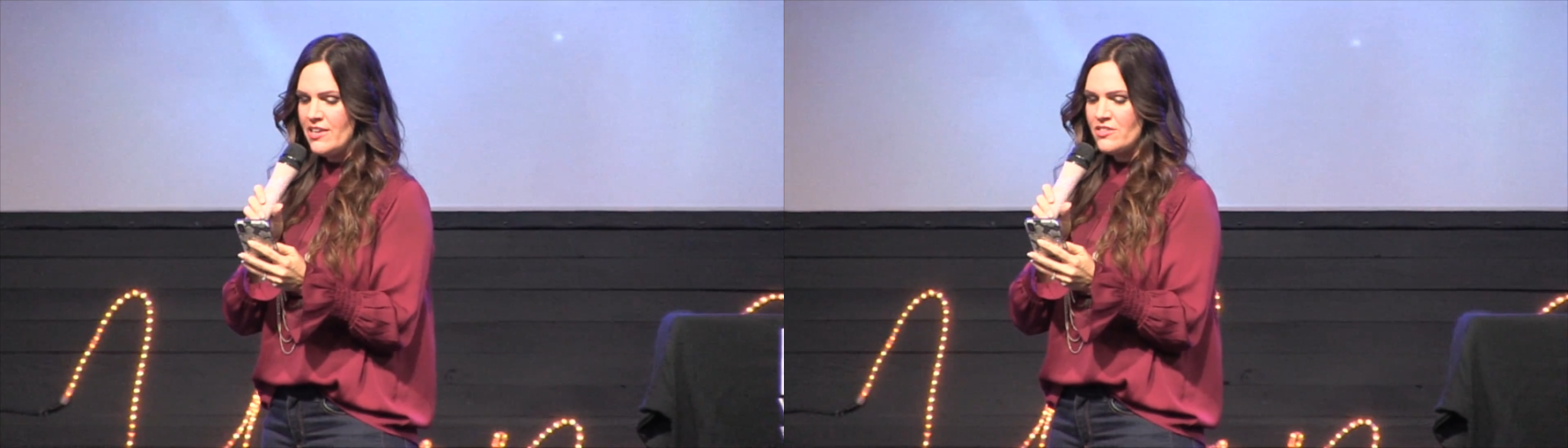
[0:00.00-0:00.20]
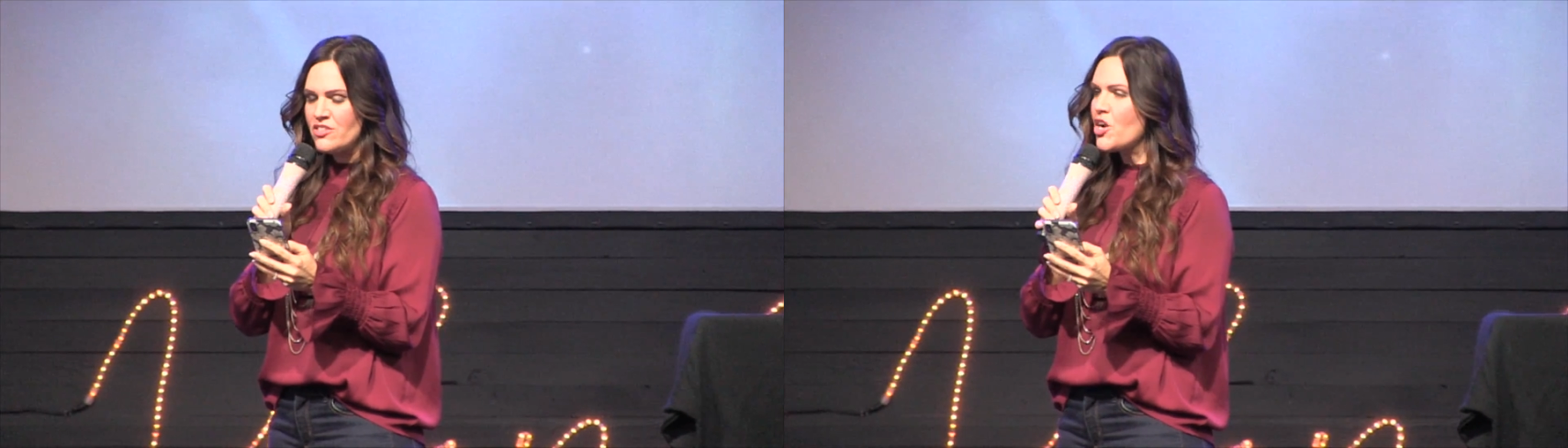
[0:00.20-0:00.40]

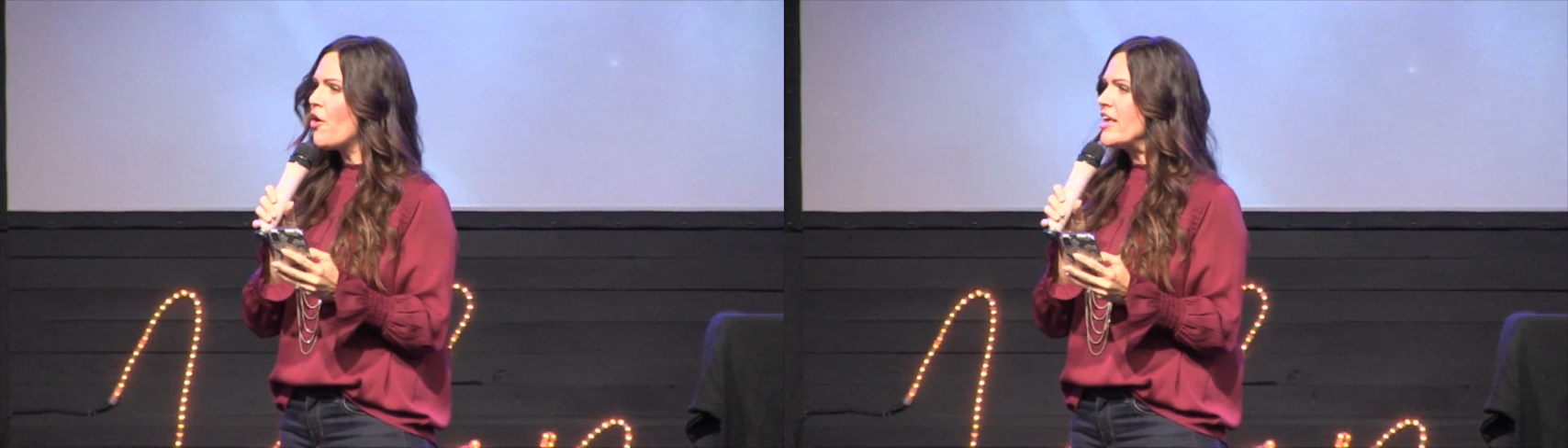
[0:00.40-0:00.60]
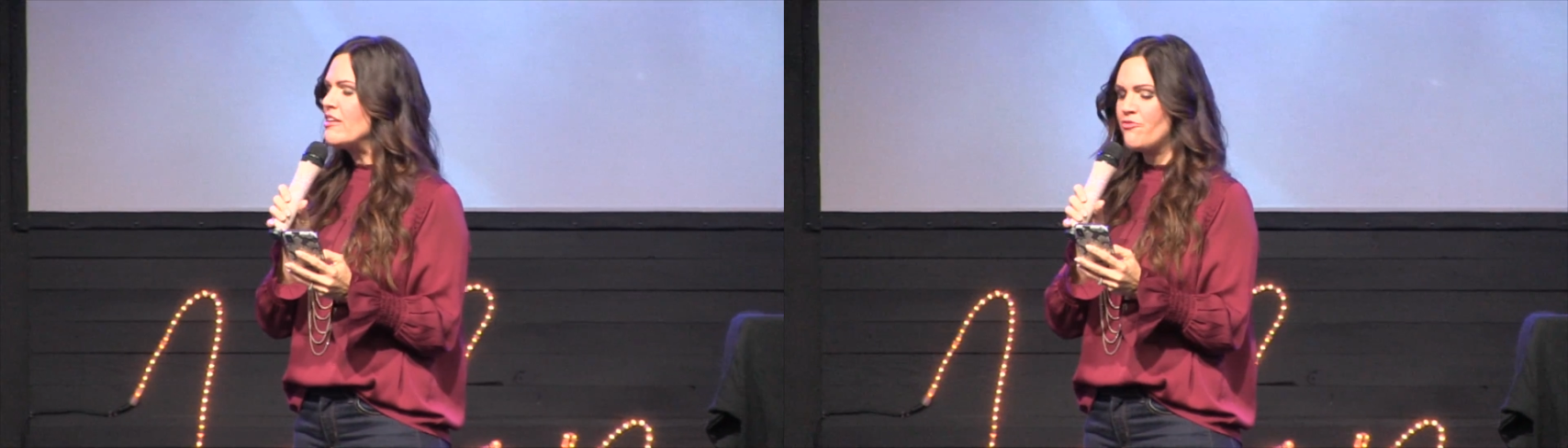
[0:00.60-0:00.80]

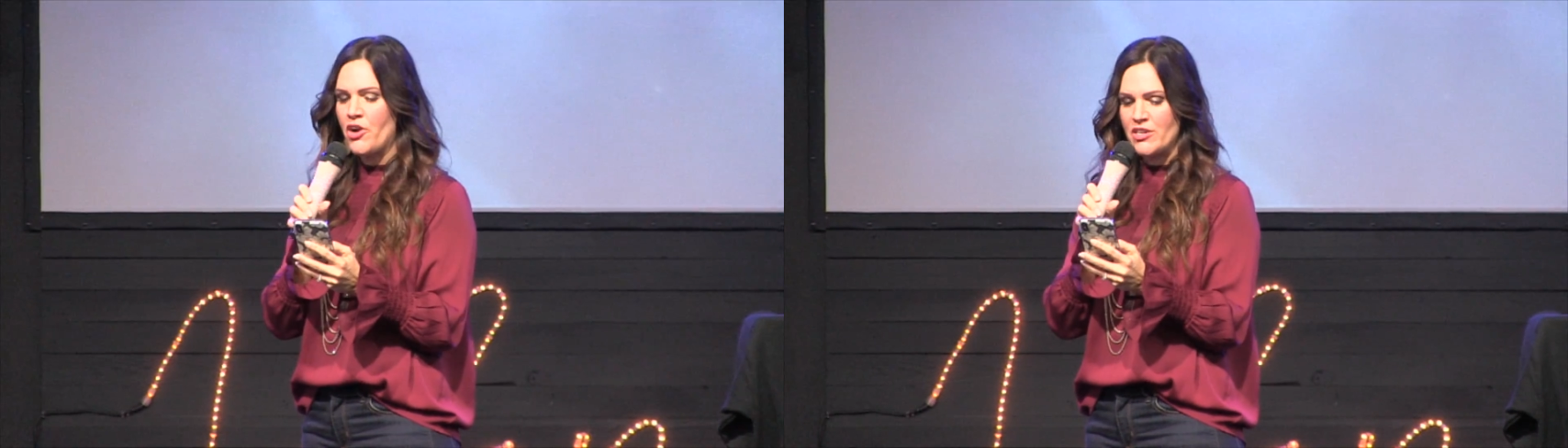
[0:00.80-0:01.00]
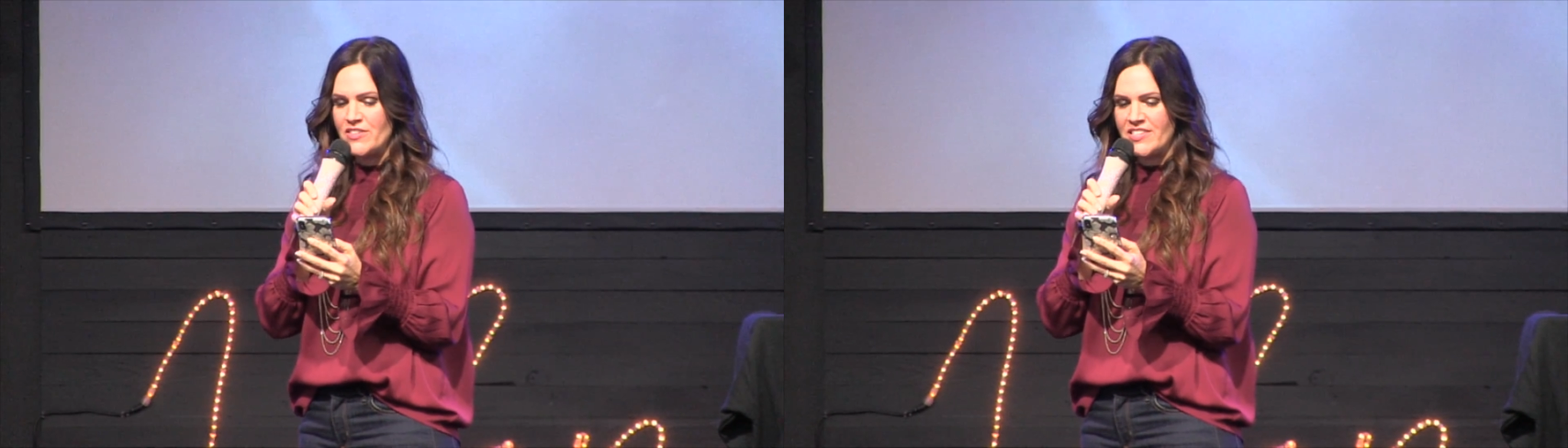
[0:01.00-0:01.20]
starting in
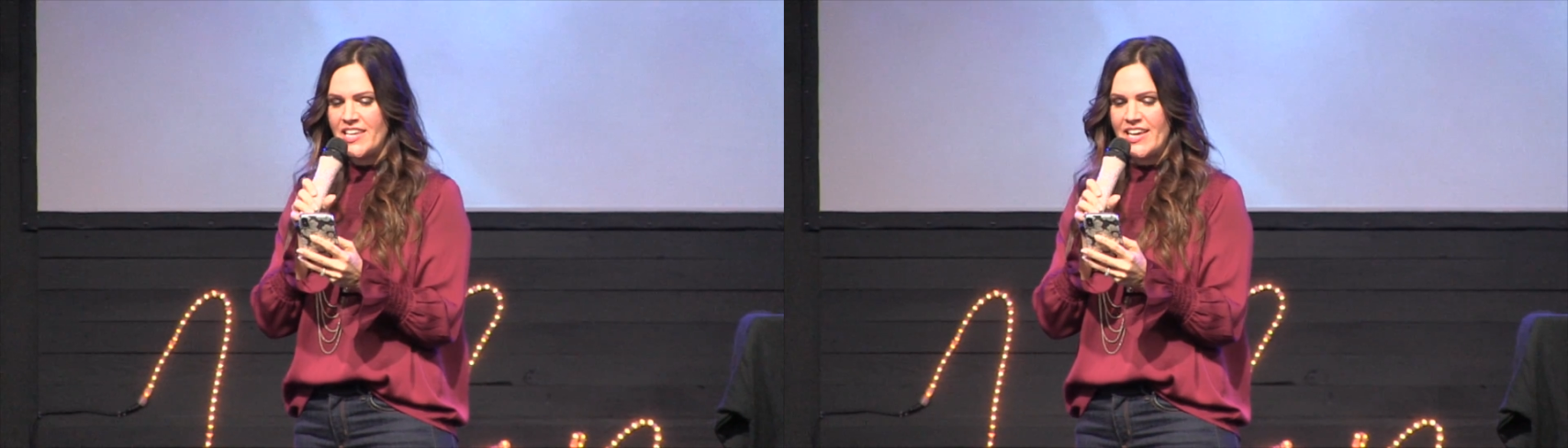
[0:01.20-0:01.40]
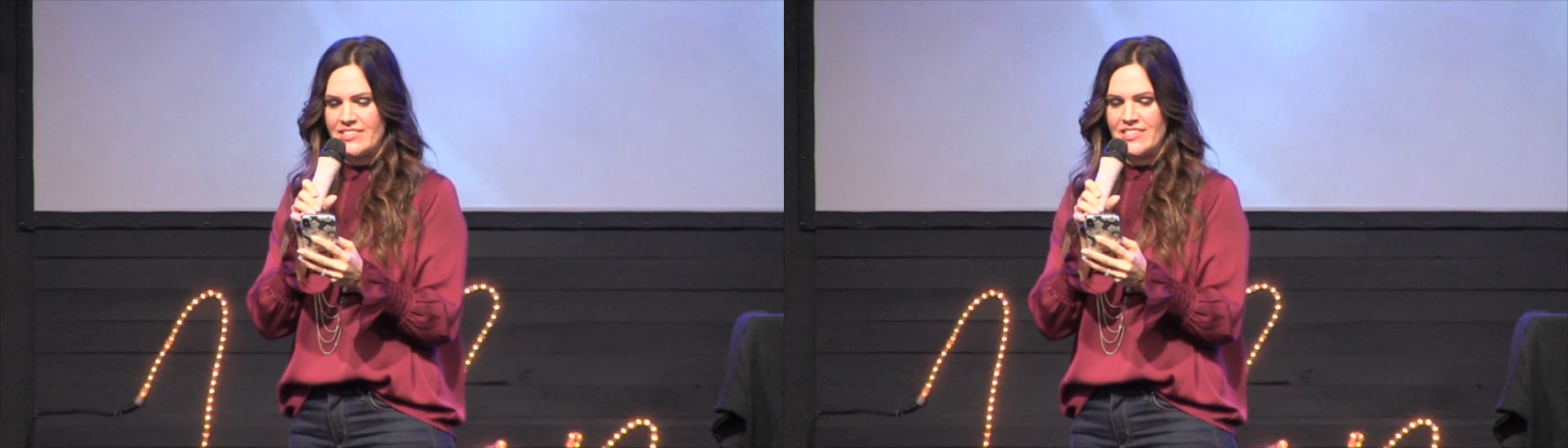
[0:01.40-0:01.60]
verse
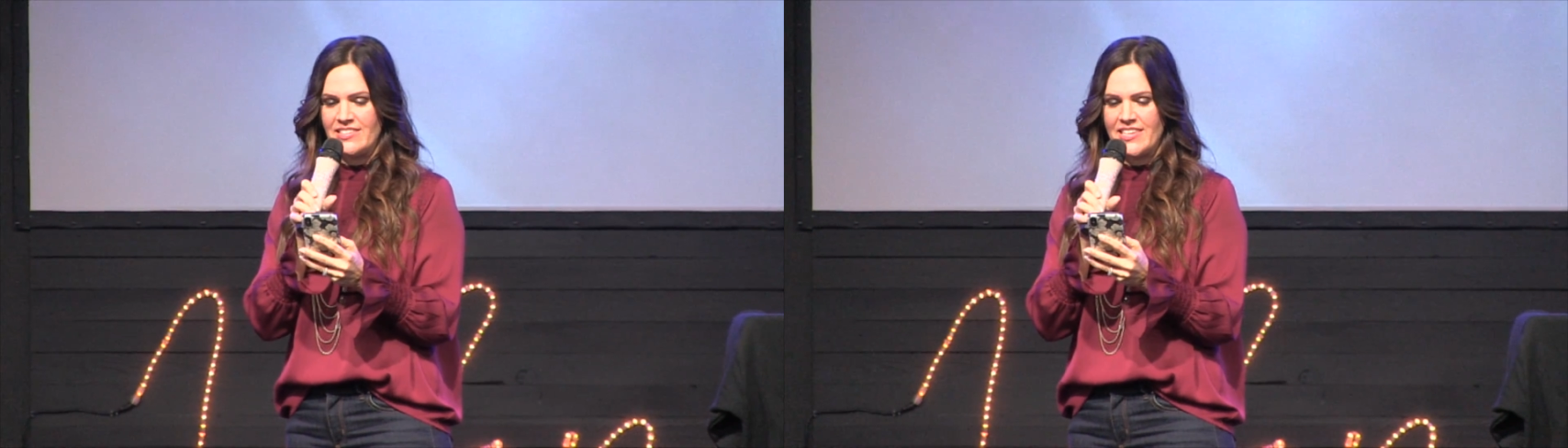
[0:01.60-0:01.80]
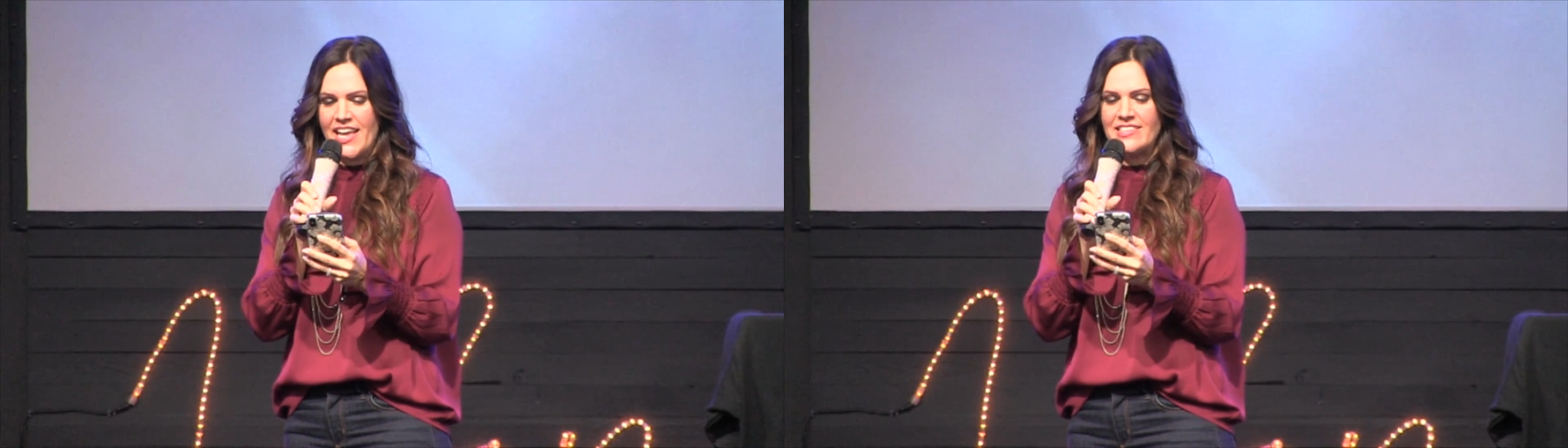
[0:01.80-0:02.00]
6, it
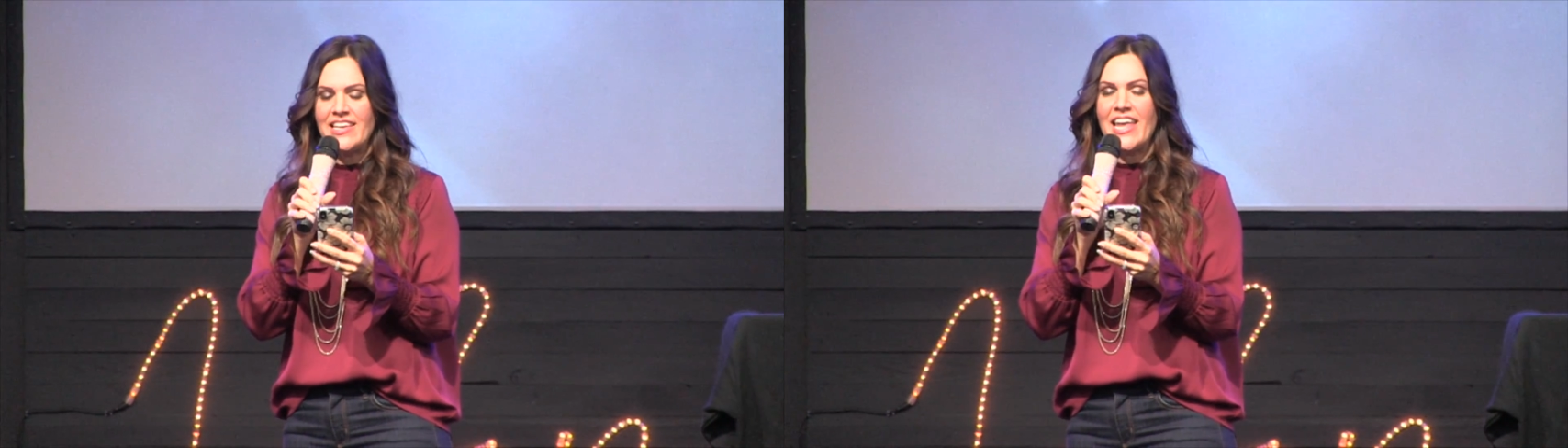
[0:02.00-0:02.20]
says,